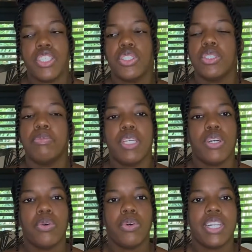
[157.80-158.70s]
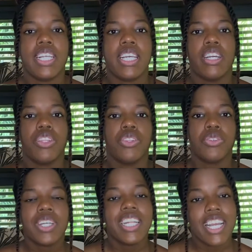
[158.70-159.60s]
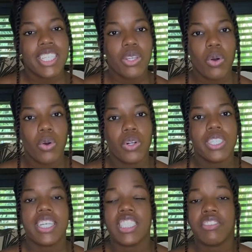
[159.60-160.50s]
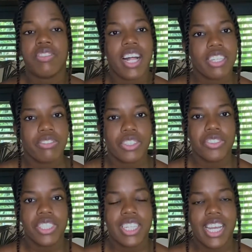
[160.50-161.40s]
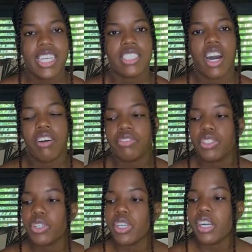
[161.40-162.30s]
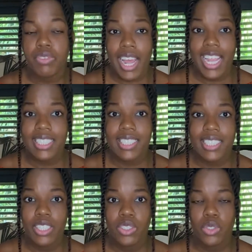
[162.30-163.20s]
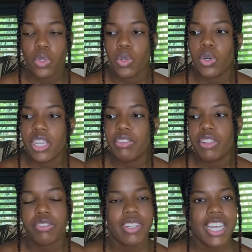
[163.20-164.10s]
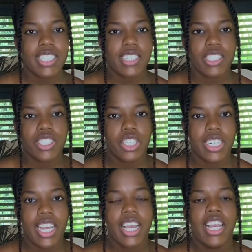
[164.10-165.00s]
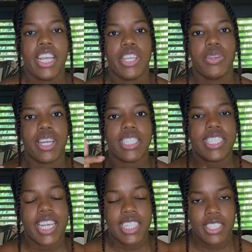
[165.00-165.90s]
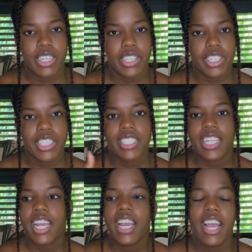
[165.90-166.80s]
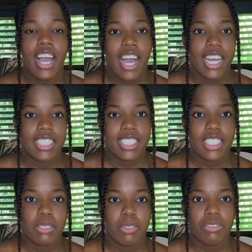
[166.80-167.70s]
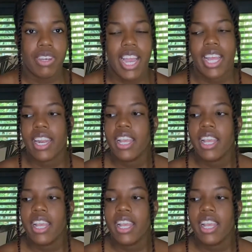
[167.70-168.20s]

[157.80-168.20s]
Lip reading: should be only 3 days old. It's valid for 3 days of your flight. So if your flight is on Sunday, you can take it on Thursday and still be fine.